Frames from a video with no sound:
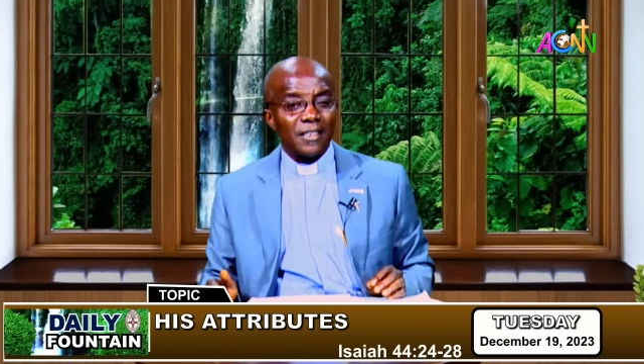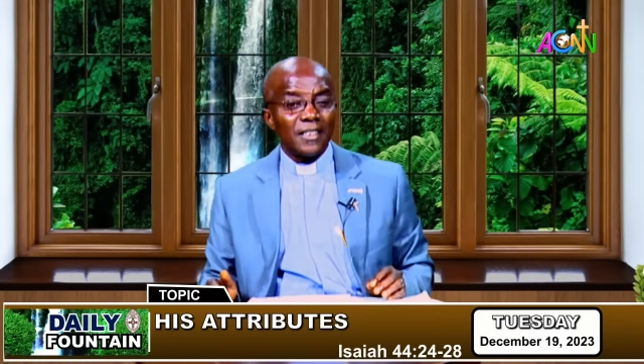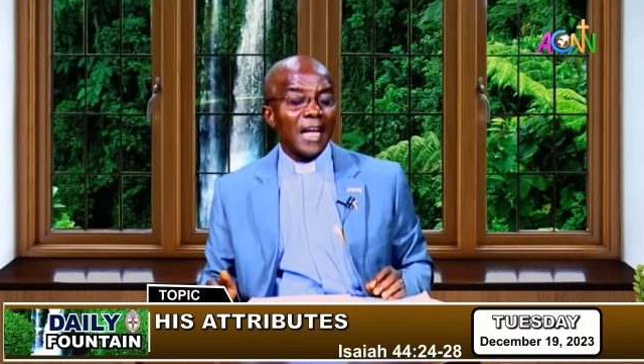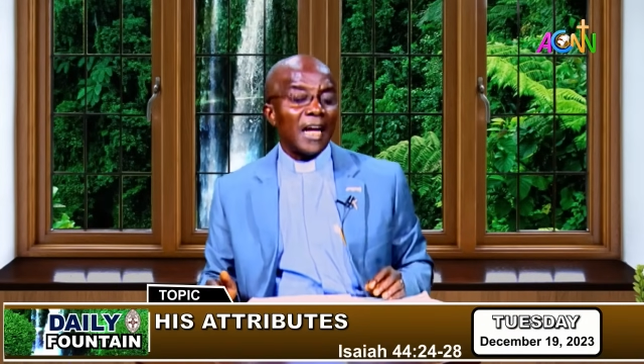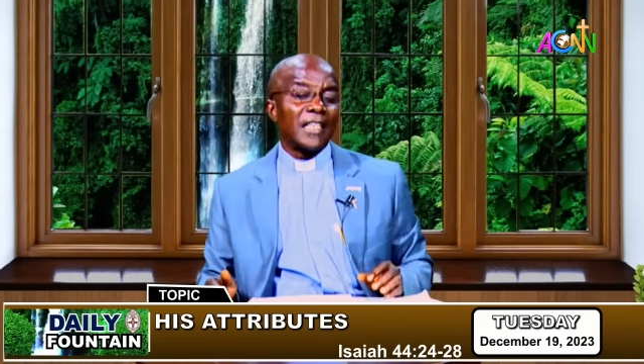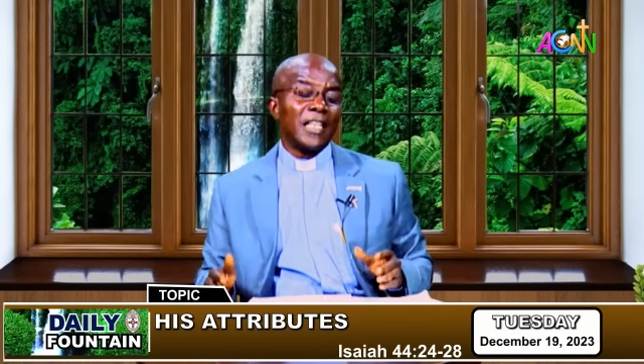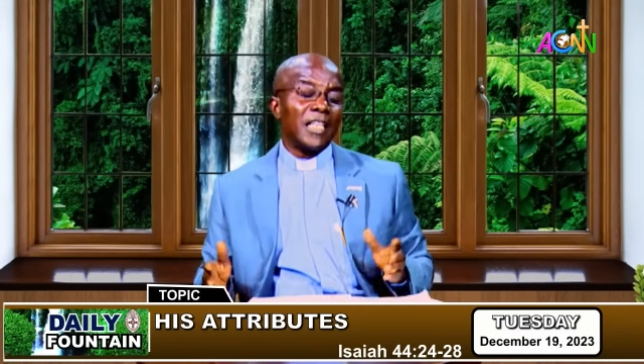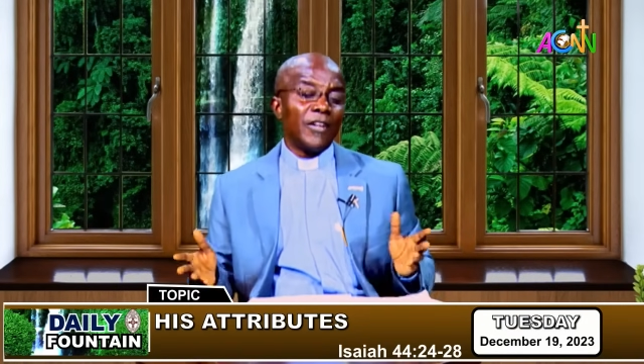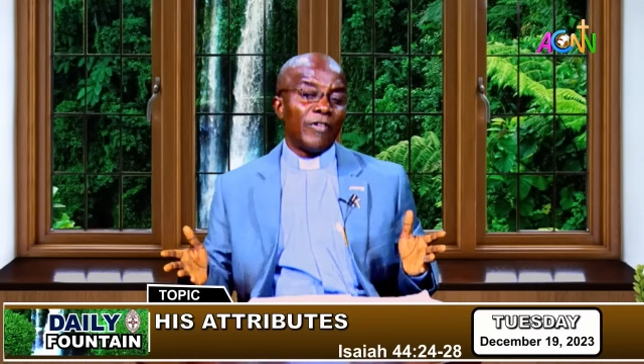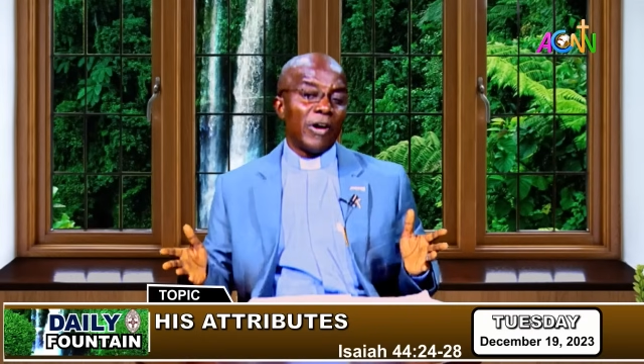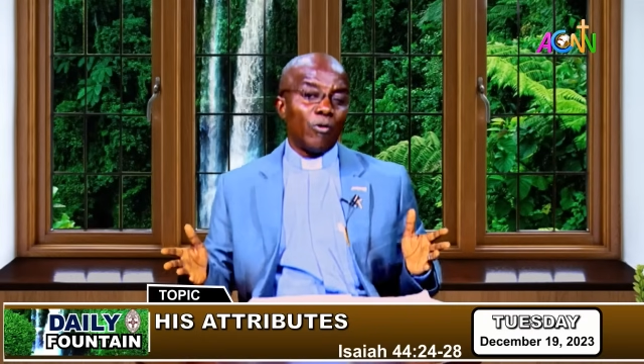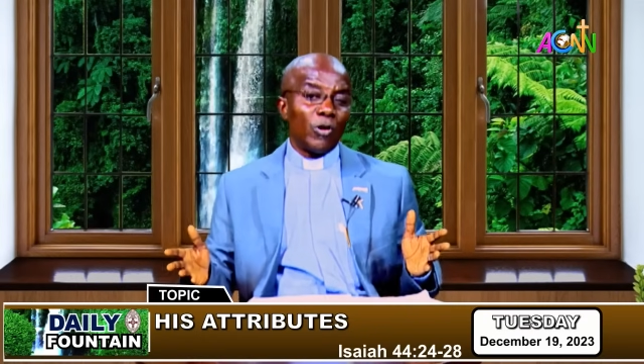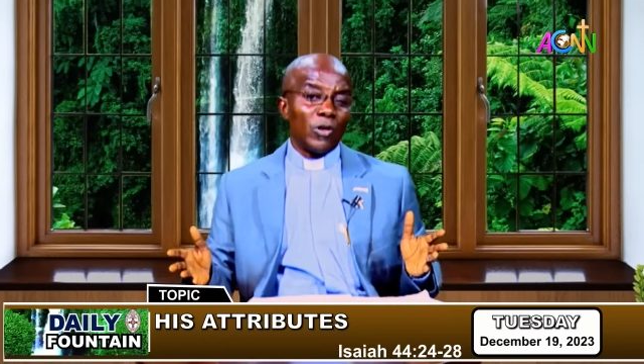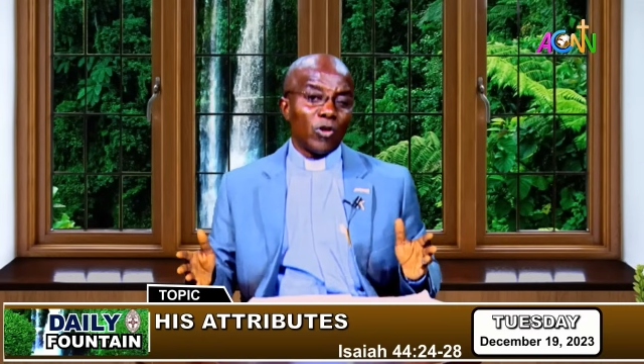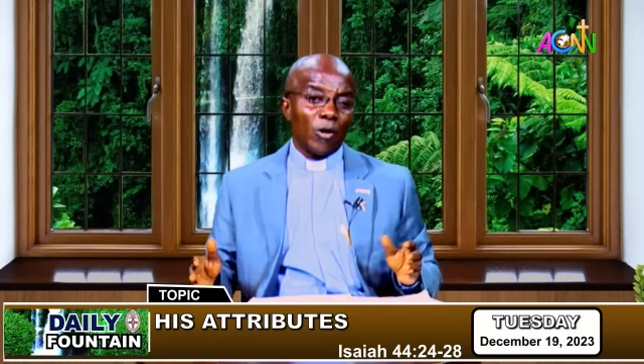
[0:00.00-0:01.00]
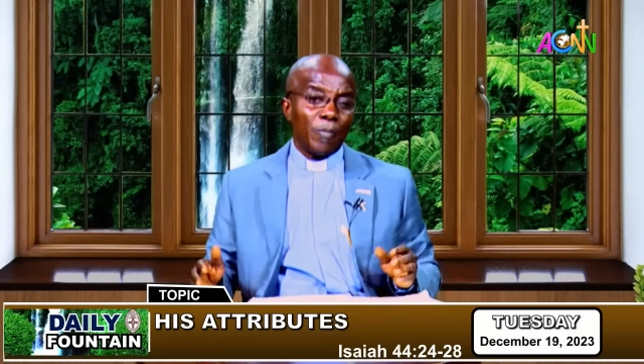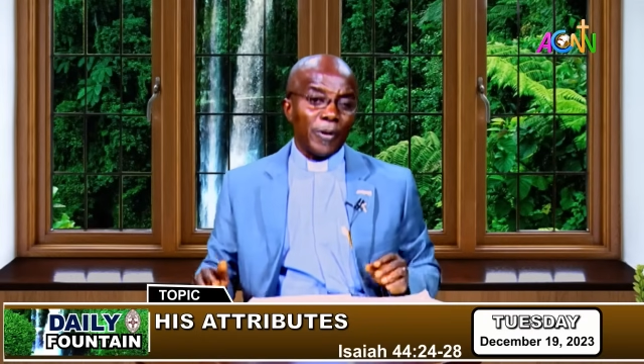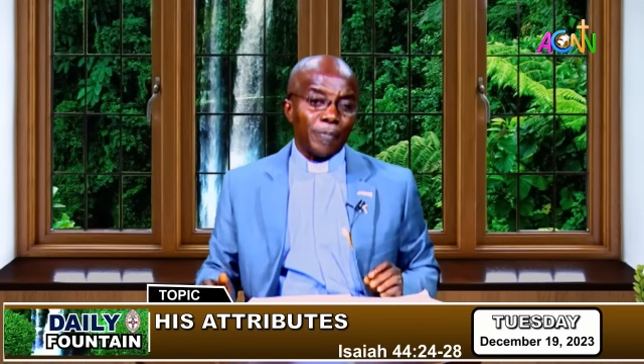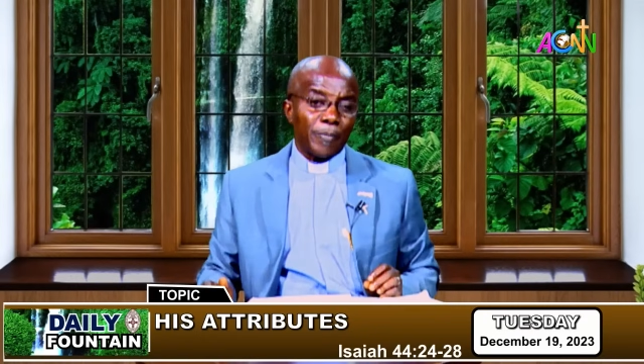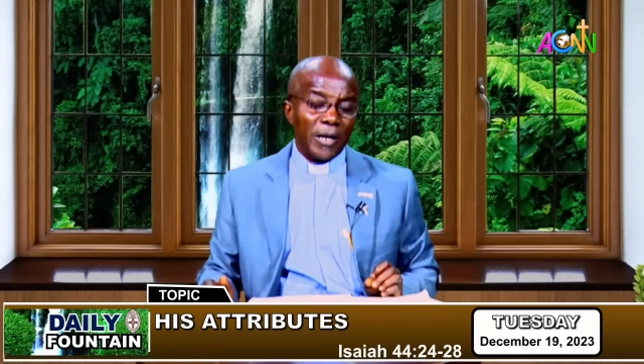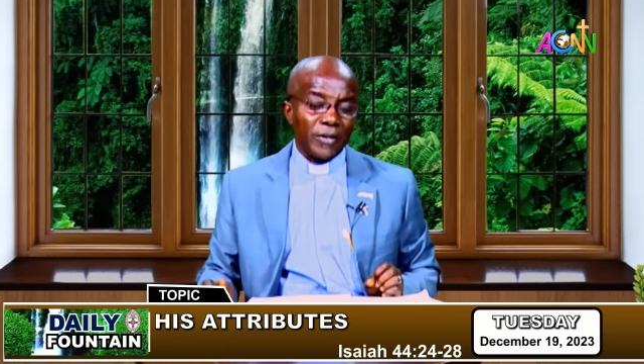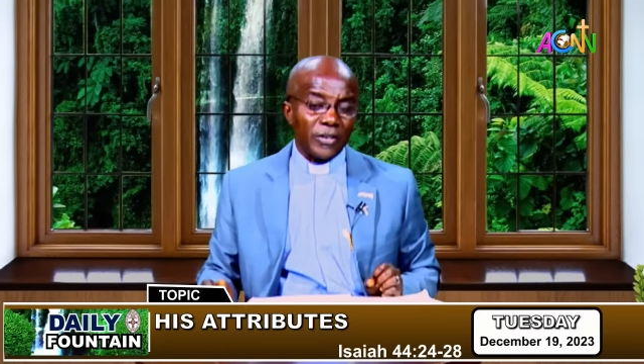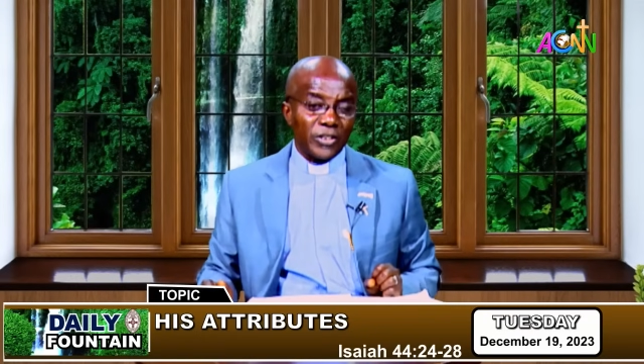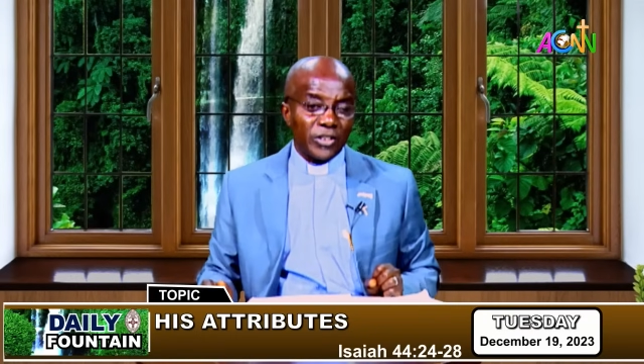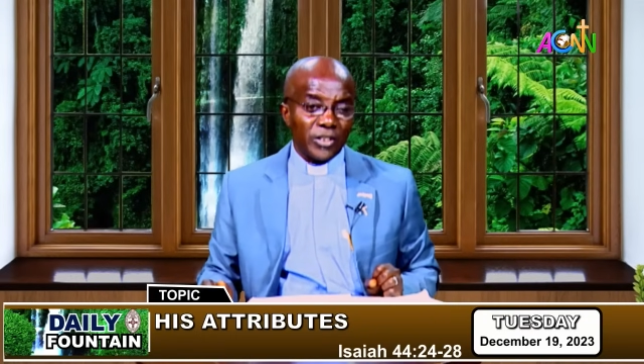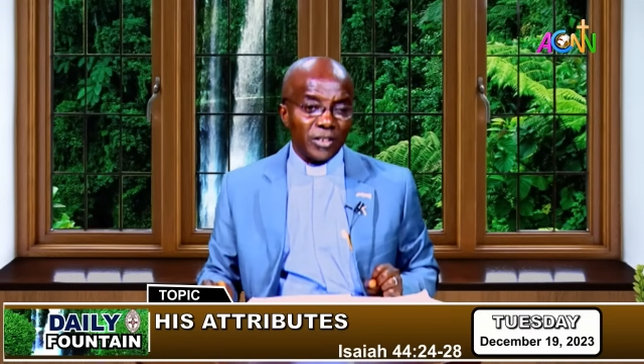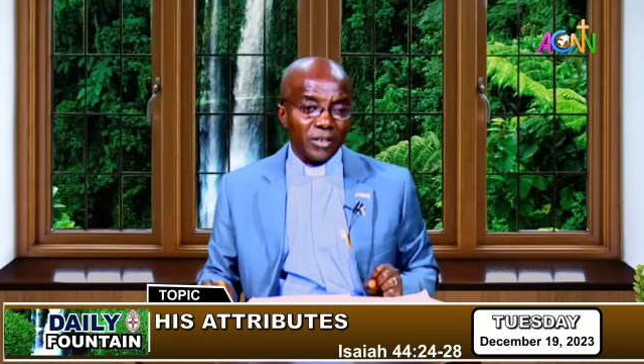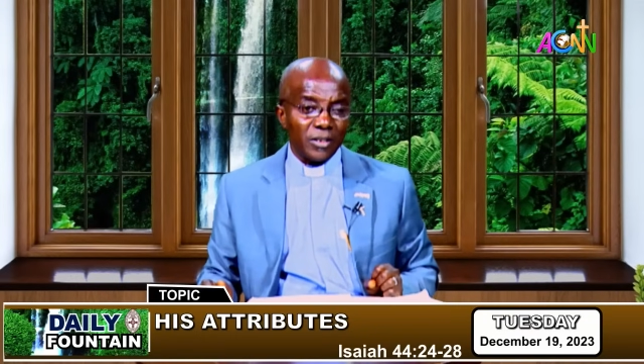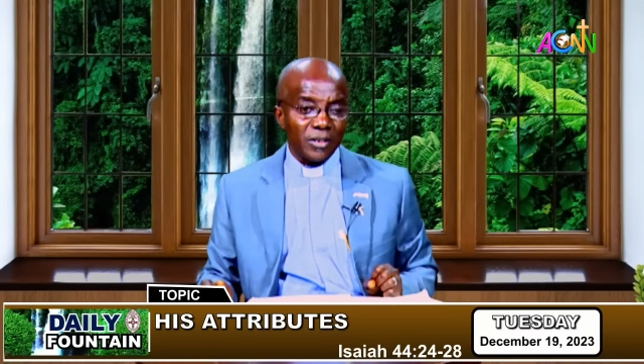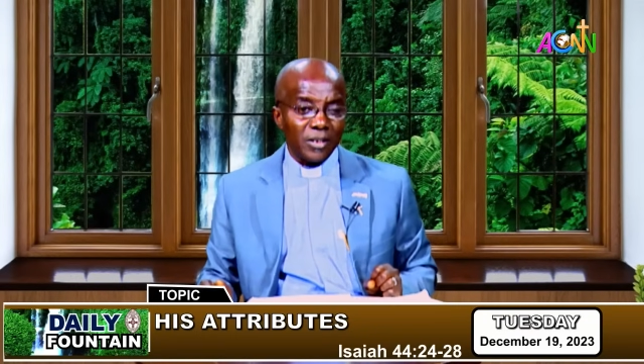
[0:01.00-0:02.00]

that Nineveh will not be perished.